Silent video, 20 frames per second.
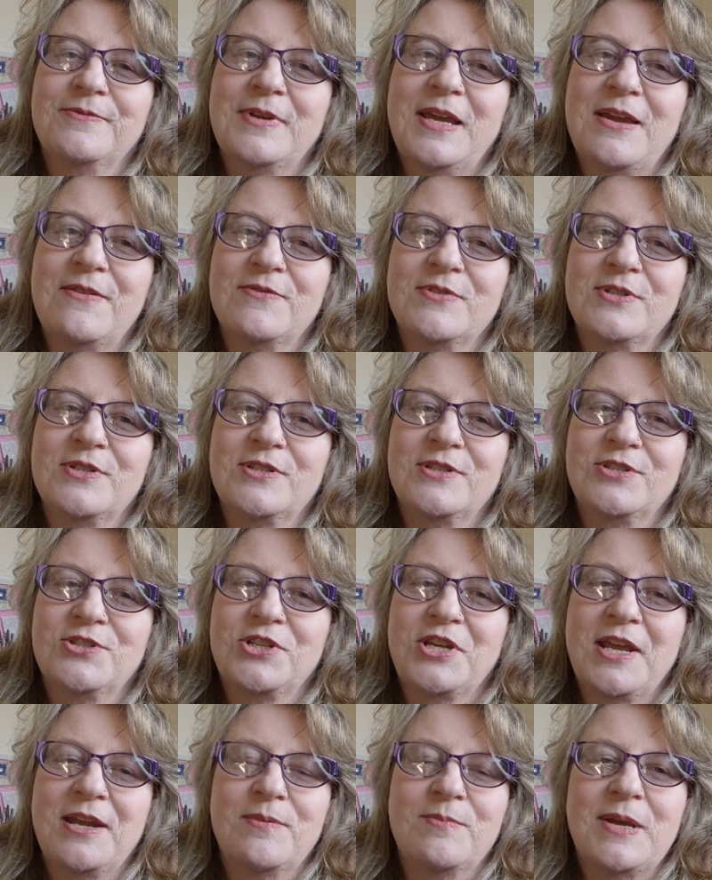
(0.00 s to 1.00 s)
have a
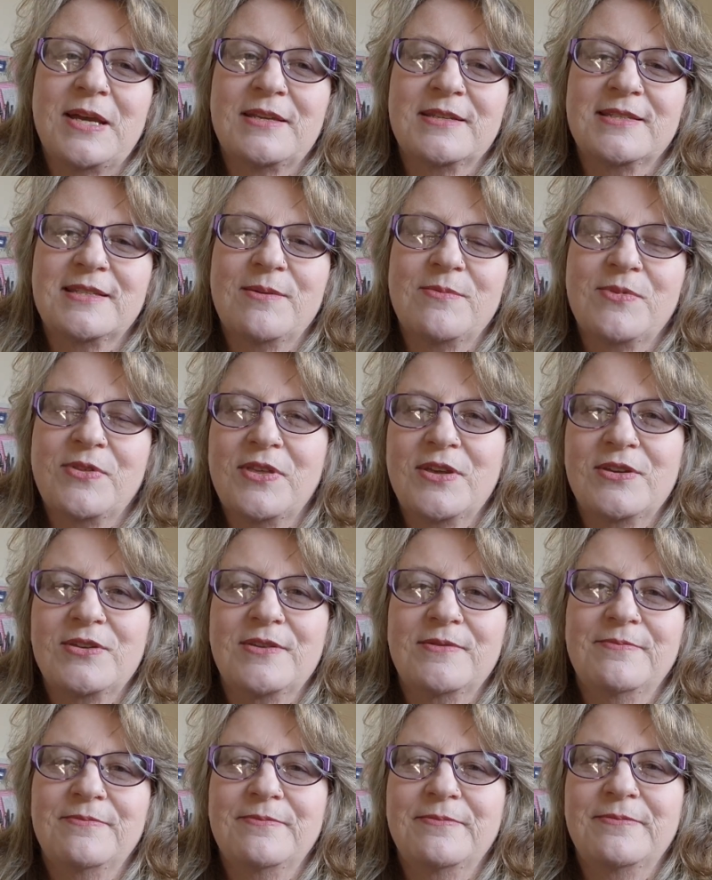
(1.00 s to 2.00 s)
chat about some of
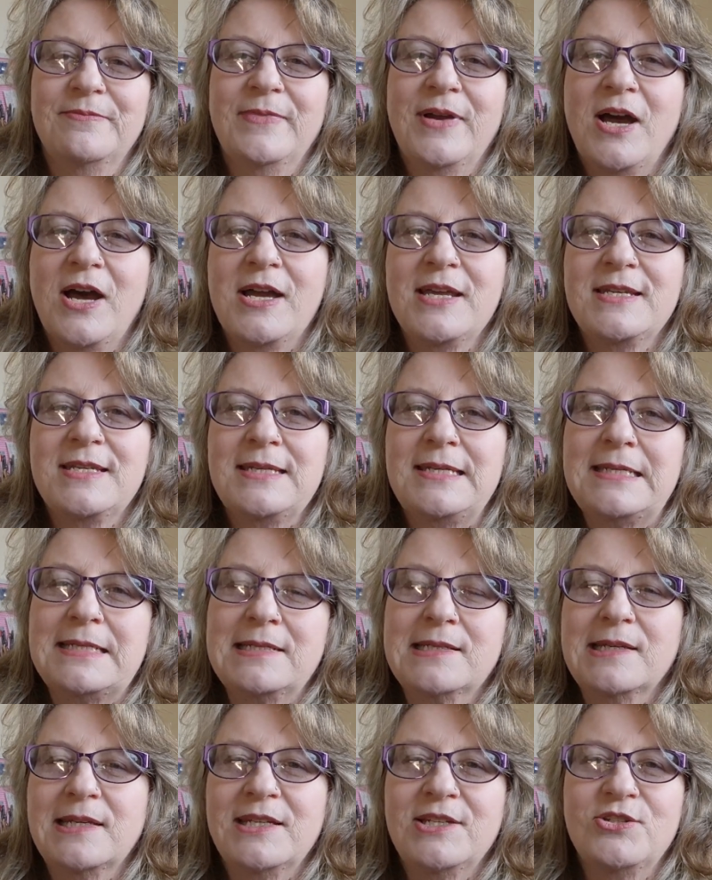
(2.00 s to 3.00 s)
the
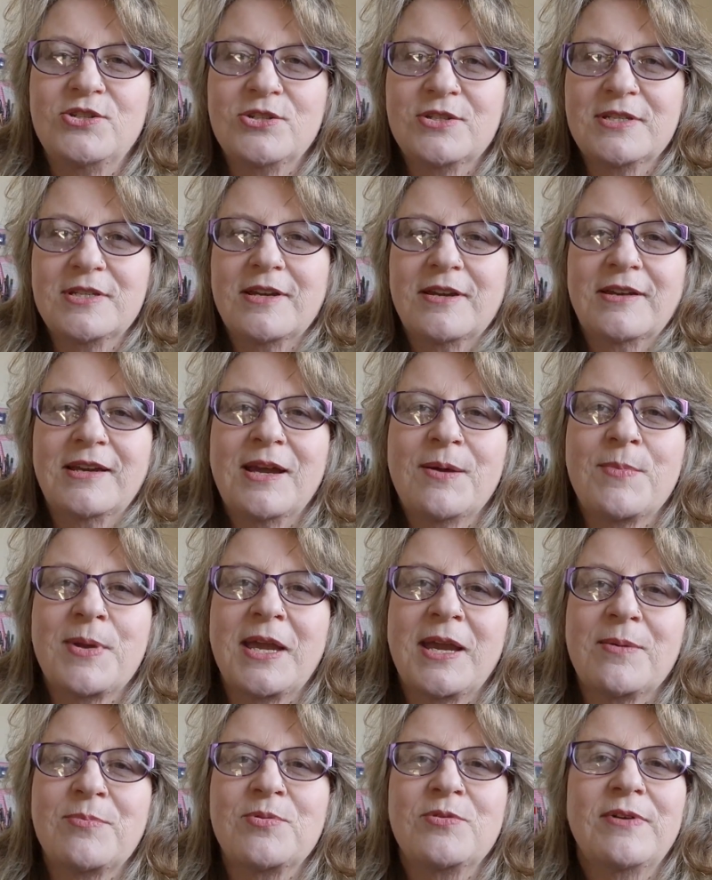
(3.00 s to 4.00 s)
ideas and issues that are
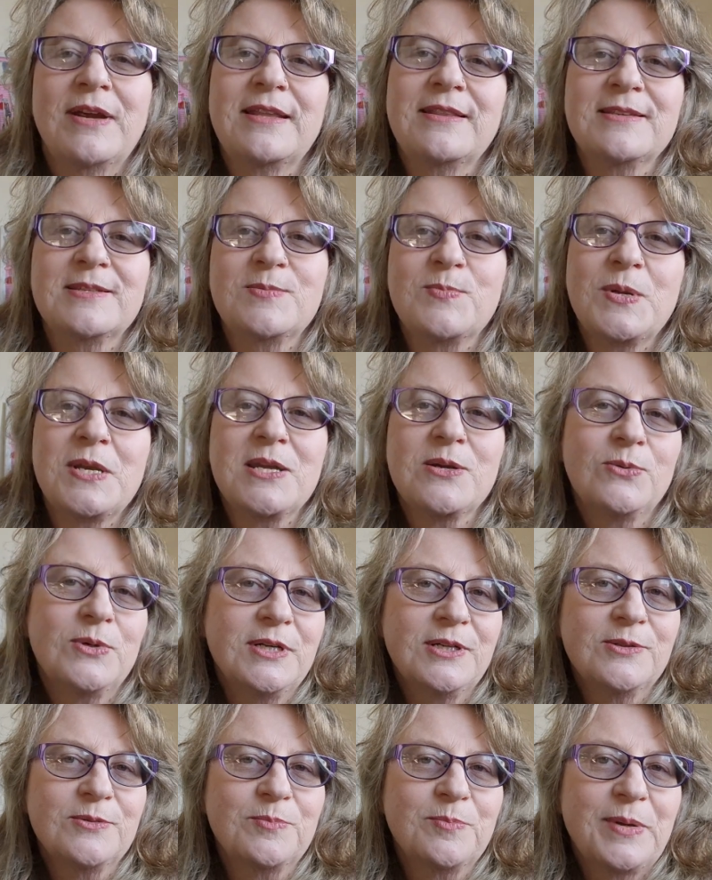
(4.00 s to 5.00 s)
coming up around the spinning world.